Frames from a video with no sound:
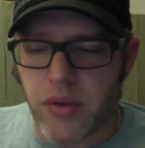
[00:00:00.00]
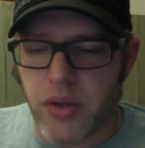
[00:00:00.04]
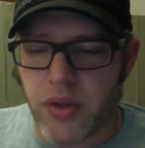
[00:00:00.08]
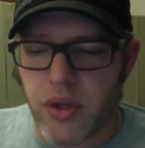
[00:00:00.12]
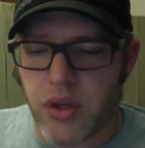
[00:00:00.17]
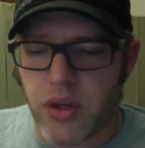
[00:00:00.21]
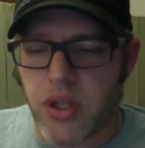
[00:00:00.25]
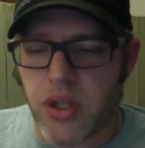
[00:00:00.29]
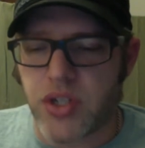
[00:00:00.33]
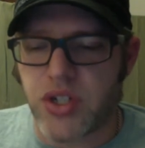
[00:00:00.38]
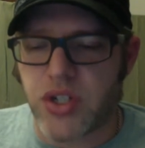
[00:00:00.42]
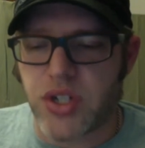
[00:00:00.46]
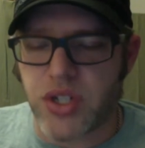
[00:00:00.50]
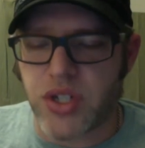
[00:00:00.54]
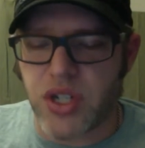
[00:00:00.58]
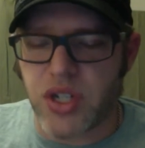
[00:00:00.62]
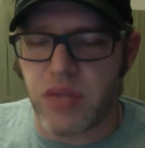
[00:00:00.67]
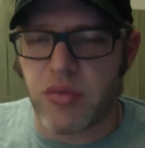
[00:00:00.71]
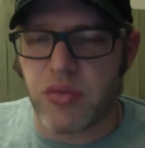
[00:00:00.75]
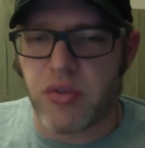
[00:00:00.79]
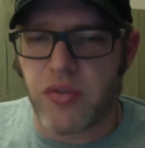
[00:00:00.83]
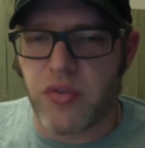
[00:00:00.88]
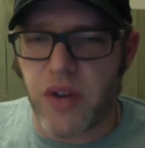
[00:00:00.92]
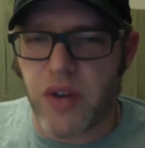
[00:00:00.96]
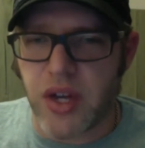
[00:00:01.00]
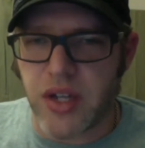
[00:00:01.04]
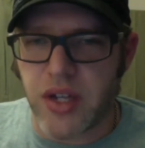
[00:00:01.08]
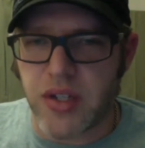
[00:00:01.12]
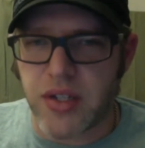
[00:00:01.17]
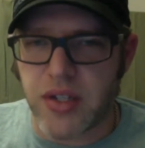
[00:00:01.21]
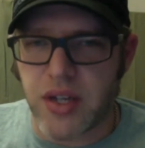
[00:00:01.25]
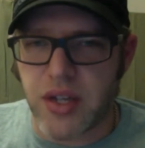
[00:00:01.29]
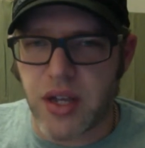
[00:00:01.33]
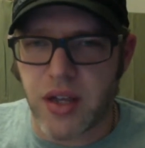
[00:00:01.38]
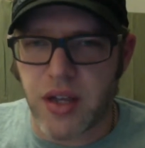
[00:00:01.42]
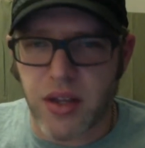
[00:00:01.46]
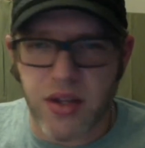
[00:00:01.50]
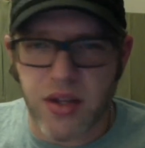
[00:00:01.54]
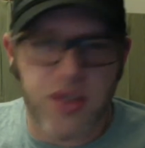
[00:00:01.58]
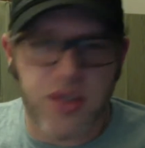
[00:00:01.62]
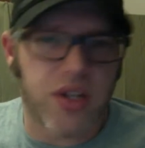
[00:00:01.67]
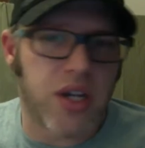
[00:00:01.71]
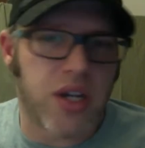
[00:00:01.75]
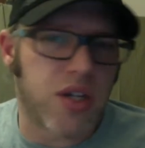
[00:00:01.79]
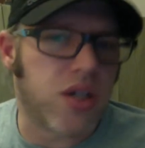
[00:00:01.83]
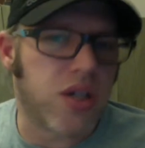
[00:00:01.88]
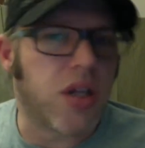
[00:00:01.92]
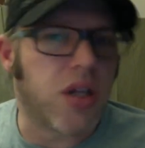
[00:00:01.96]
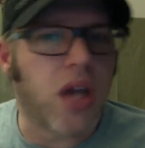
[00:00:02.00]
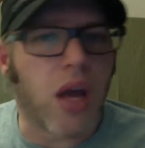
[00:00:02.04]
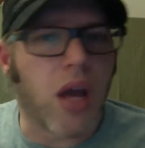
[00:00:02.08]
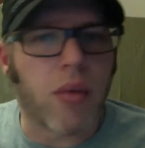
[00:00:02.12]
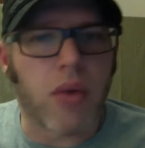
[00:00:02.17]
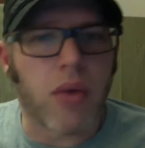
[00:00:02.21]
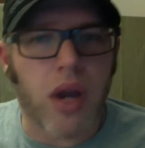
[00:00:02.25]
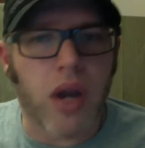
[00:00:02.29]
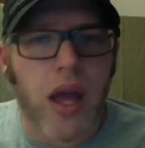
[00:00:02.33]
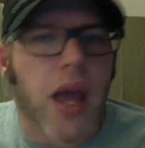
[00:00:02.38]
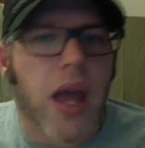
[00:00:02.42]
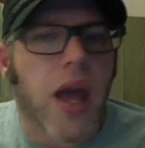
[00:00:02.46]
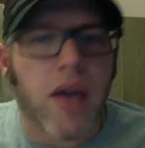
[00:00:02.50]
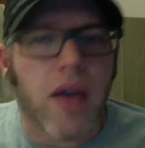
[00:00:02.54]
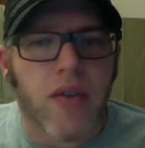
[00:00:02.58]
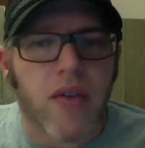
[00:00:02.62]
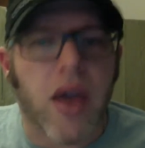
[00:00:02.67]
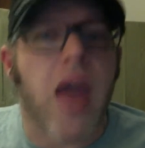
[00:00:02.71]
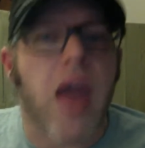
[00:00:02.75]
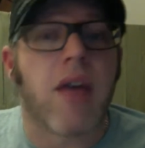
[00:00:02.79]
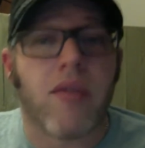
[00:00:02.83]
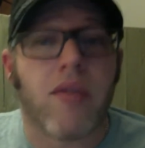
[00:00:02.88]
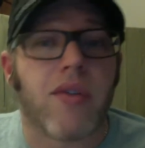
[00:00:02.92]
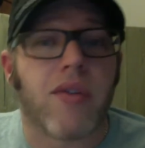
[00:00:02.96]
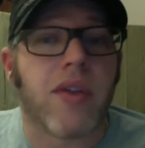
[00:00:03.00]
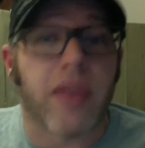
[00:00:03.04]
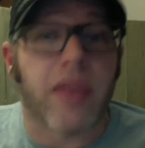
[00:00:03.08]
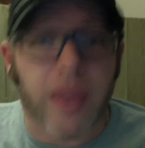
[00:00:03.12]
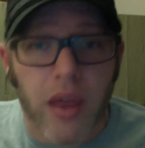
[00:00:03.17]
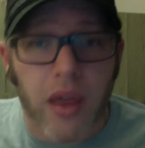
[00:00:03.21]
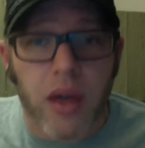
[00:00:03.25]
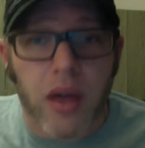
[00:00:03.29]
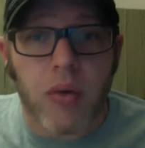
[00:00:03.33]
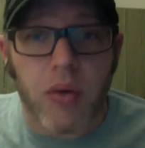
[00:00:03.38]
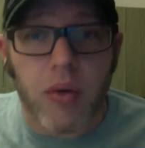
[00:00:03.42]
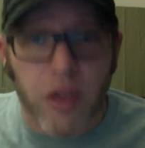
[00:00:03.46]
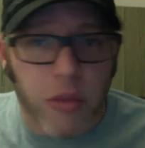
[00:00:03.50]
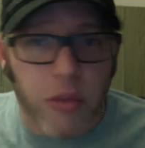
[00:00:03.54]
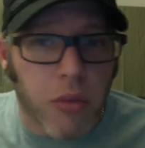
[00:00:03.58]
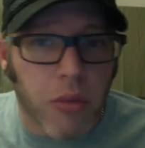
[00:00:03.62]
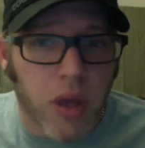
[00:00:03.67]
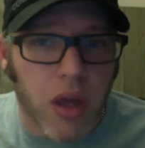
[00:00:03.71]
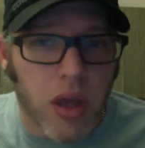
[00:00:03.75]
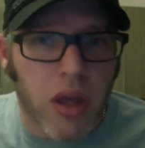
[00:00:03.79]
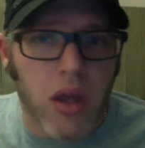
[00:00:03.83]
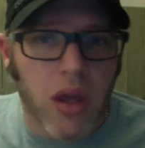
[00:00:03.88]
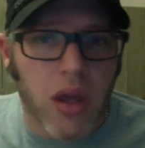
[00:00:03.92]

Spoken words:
let's just simplify and say that essentially I'm going to have everything with me.